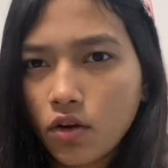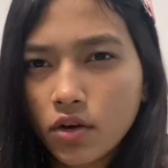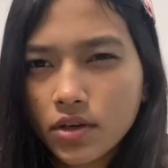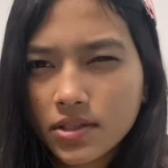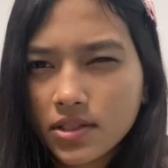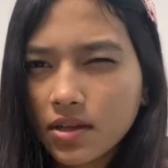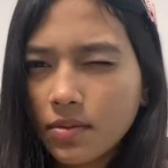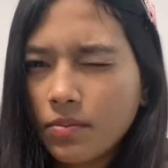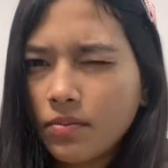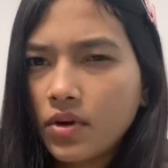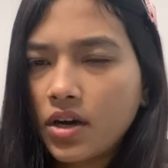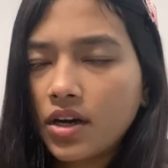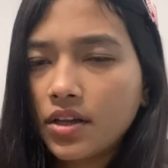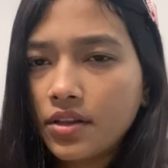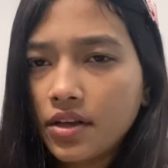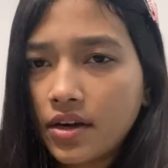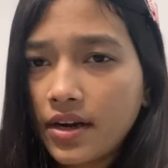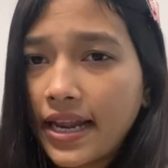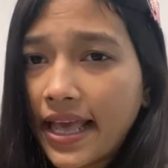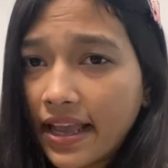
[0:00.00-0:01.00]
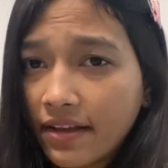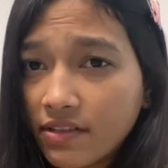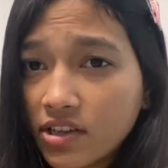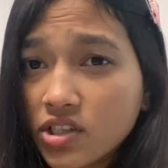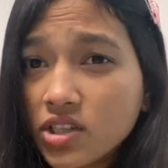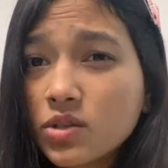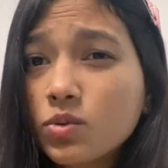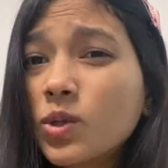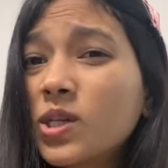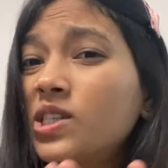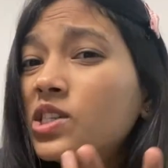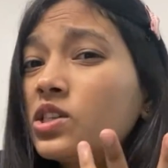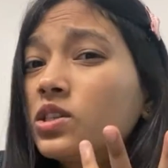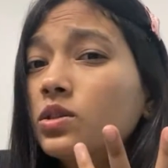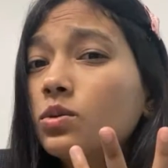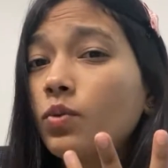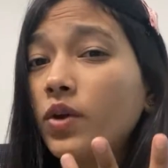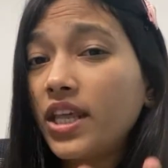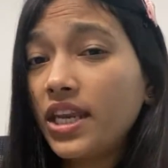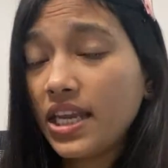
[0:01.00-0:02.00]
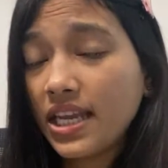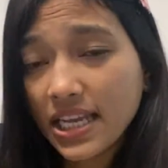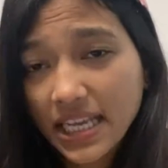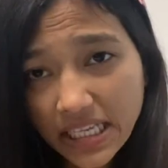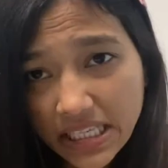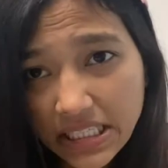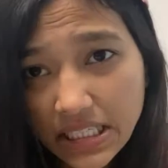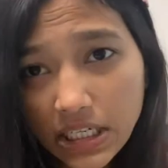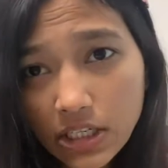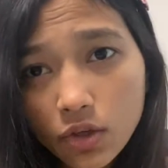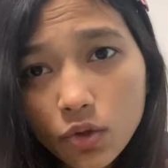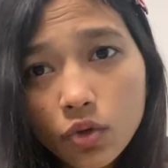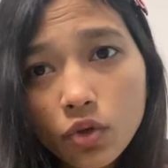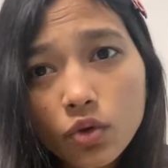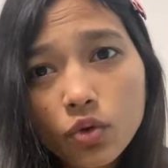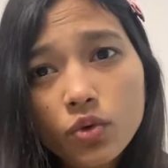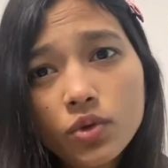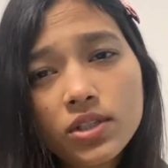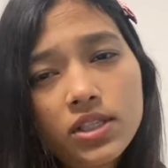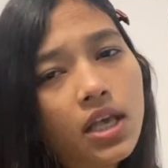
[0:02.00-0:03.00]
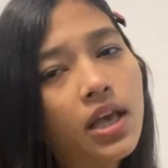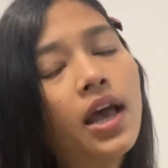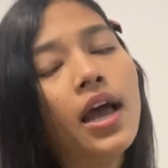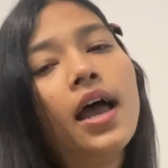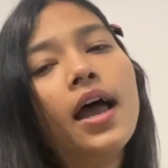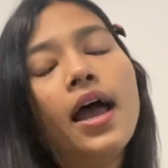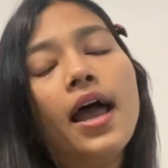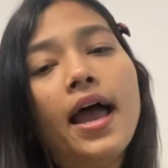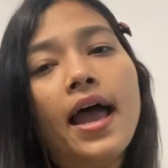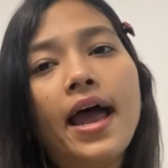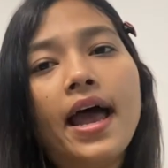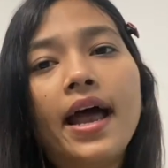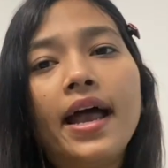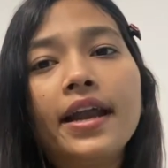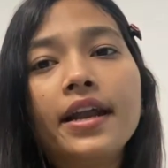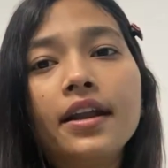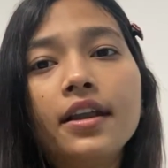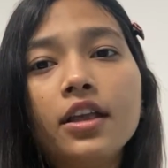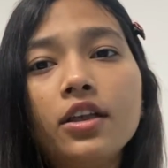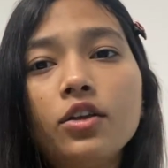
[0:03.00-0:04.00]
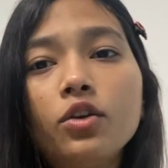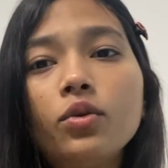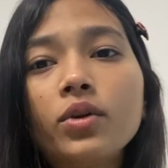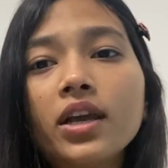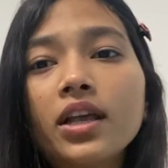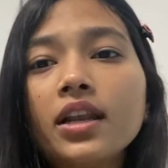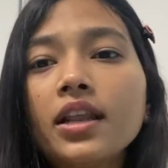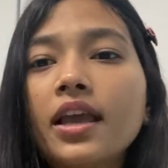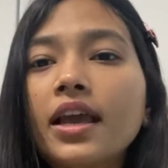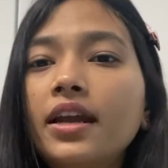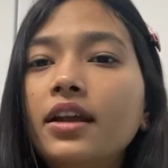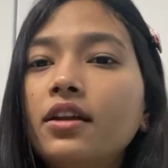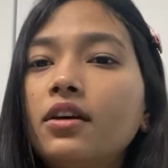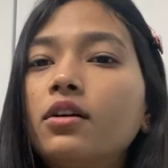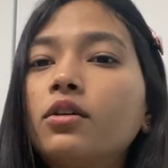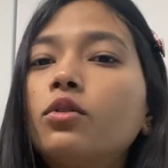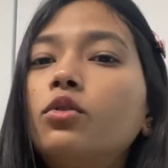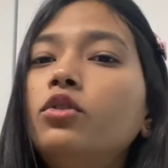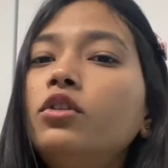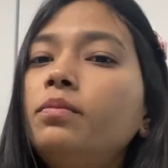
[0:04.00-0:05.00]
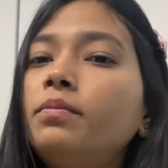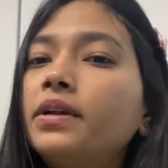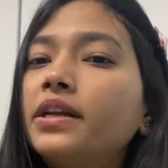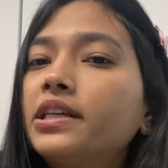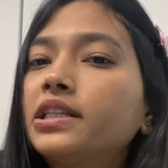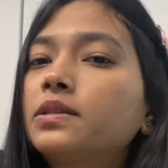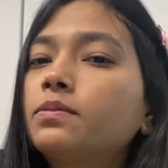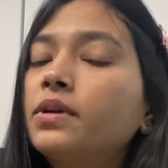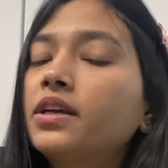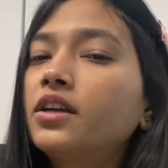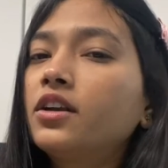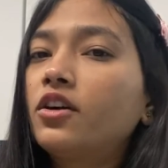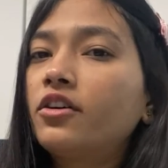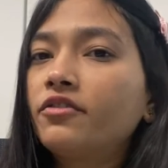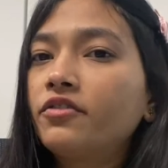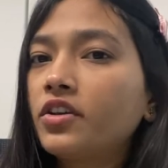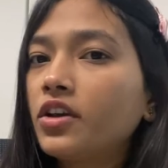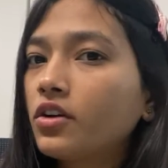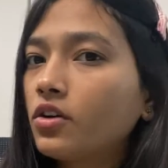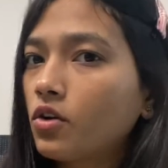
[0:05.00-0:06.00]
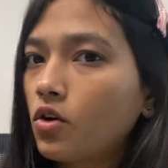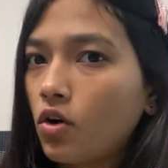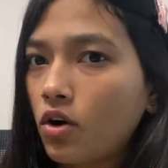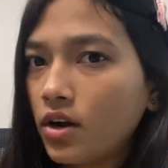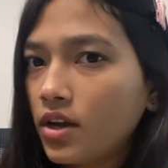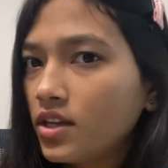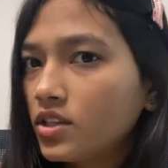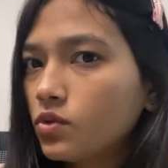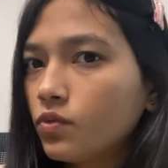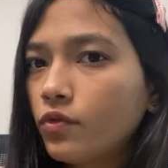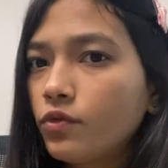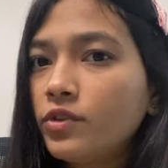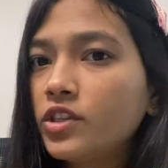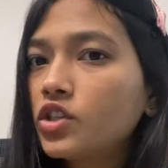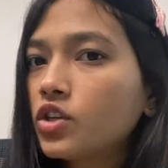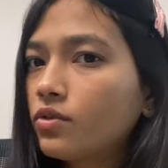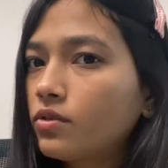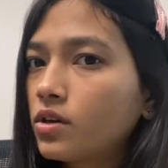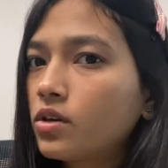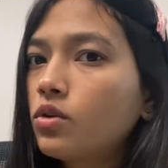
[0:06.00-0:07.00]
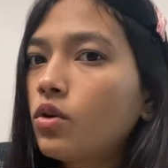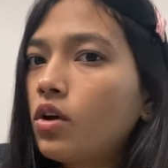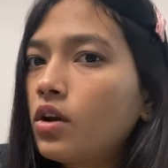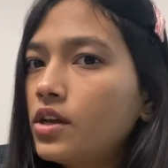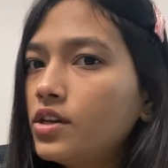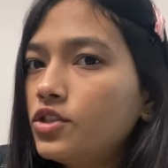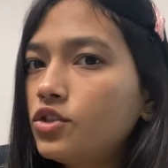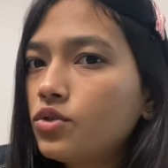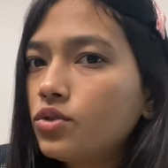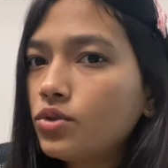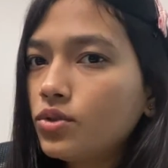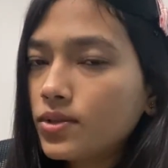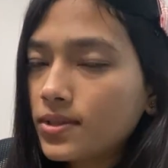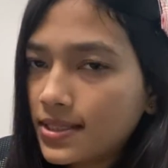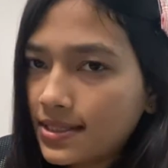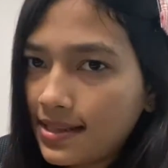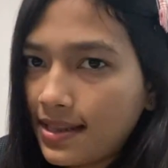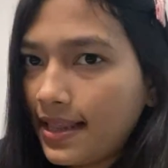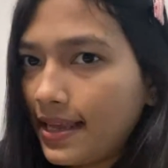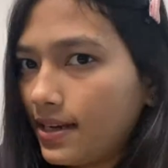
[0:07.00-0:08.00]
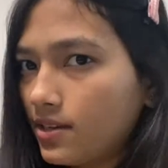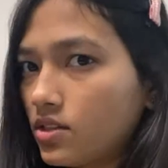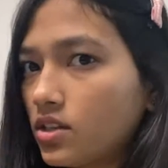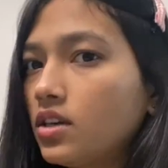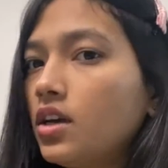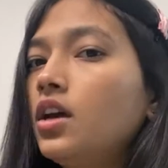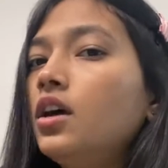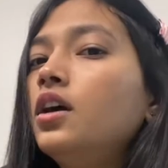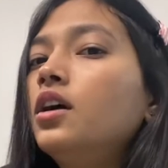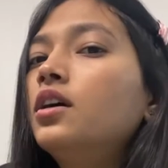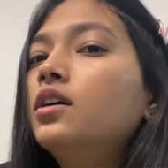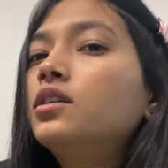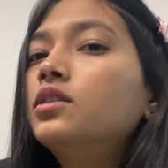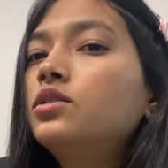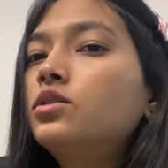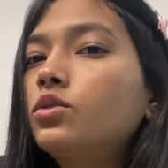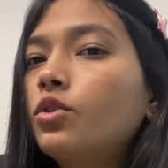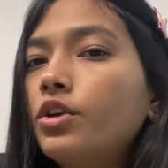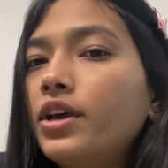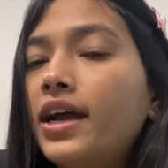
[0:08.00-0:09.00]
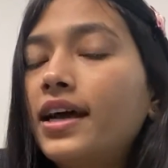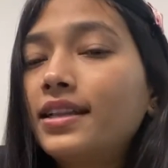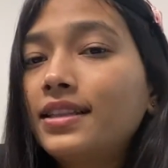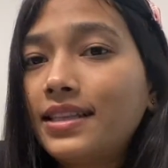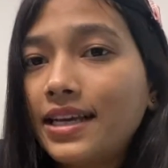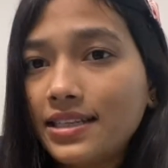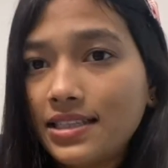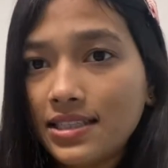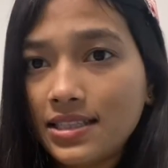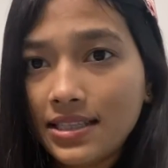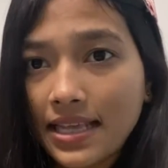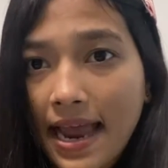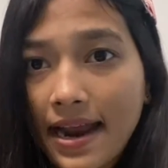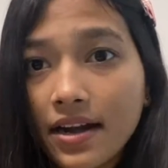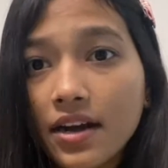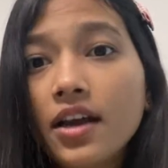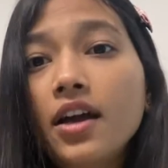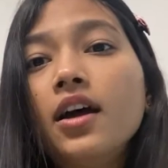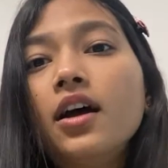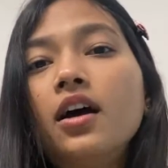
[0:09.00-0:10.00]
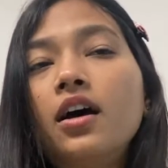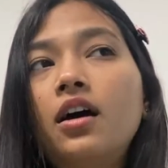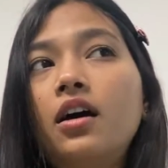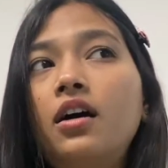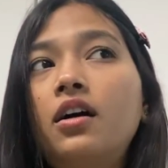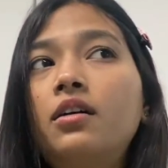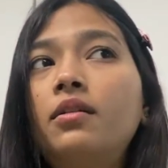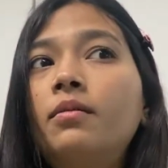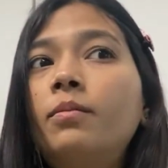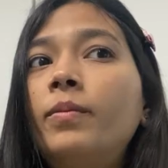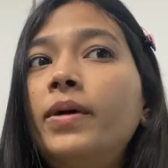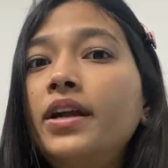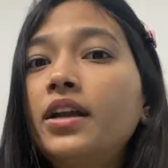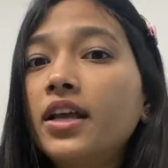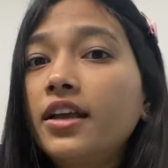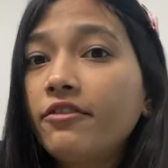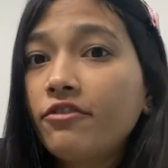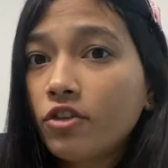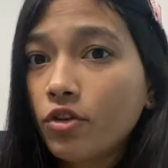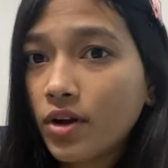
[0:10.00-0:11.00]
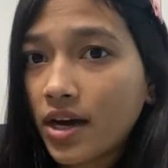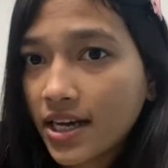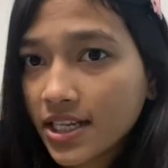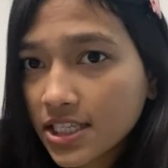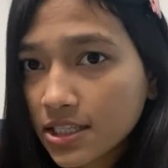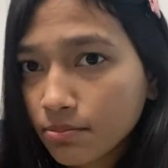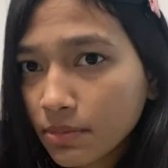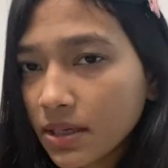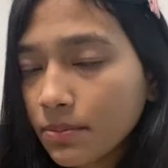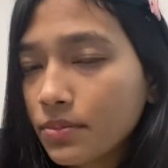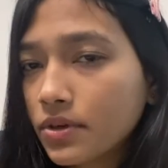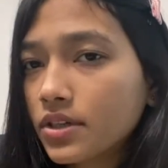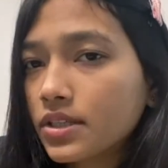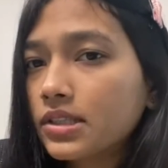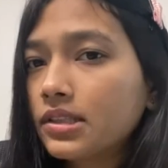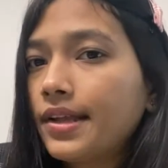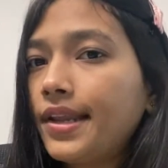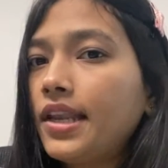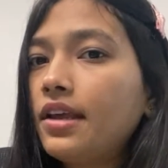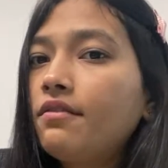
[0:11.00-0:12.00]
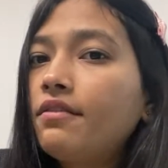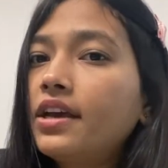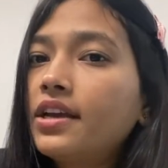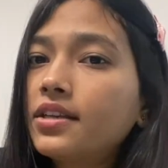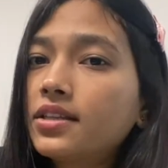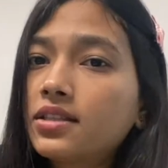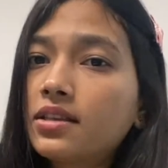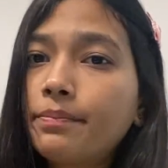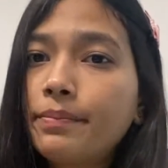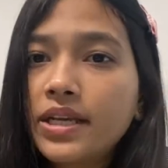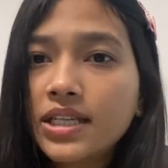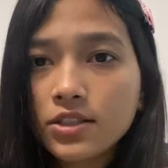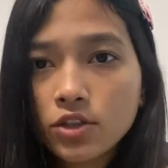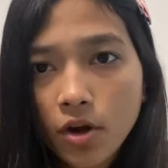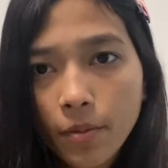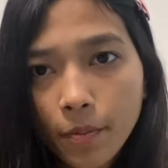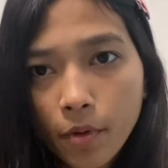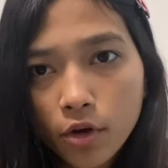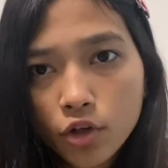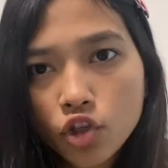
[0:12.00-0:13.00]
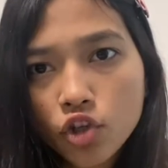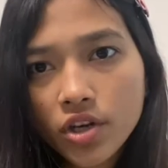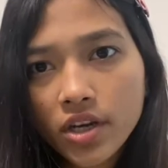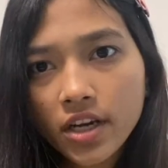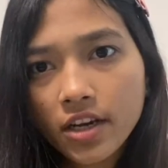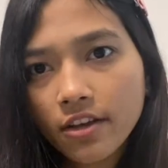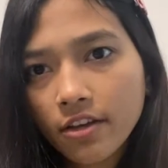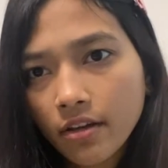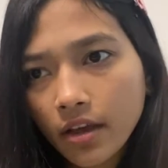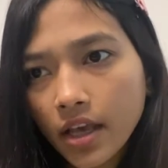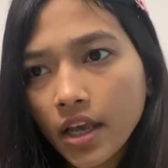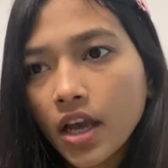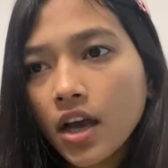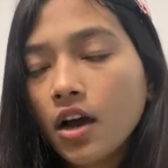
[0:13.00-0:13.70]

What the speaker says: or some other languages, which is very easy to use. And you can get a good placement of your college, whichever college you select. So yeah, that's that. But if you ask me personally, where is the best opportunity?